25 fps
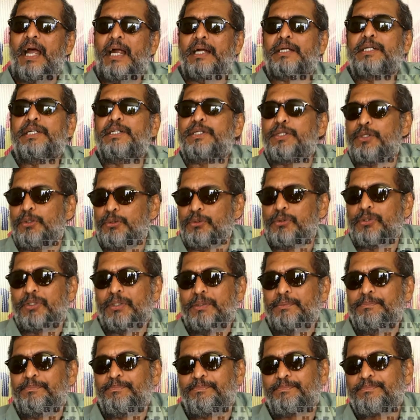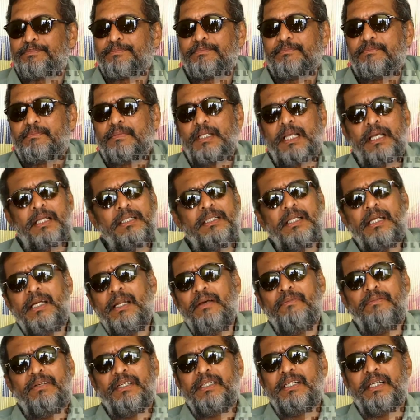attitude and then
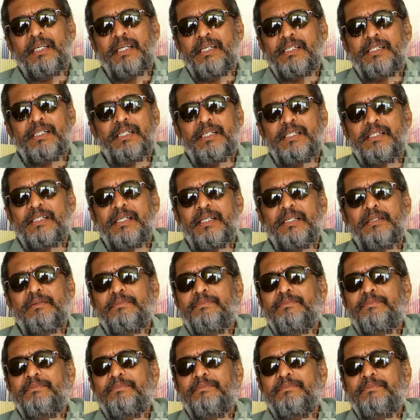everything is easy.